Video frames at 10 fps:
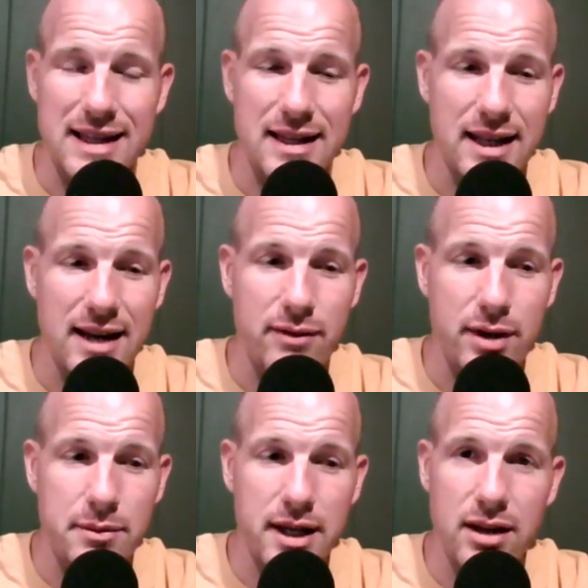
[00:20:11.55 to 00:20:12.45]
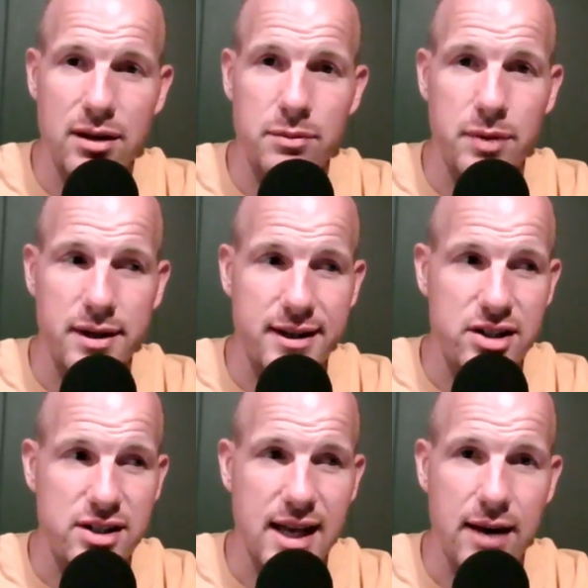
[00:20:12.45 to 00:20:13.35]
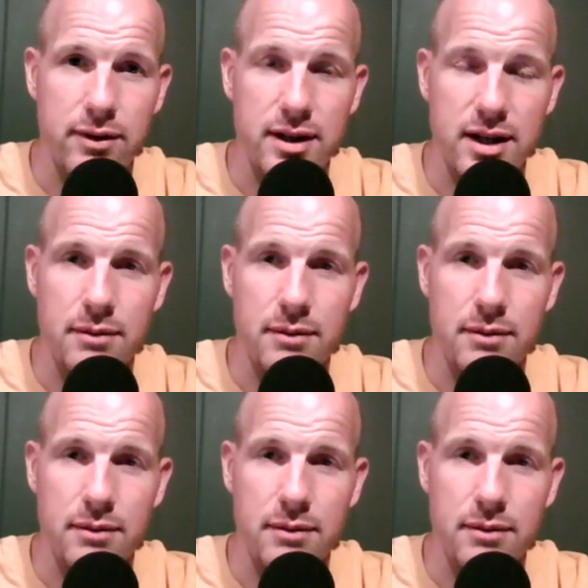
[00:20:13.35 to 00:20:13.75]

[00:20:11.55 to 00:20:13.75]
that they haven't come together, but they just haven't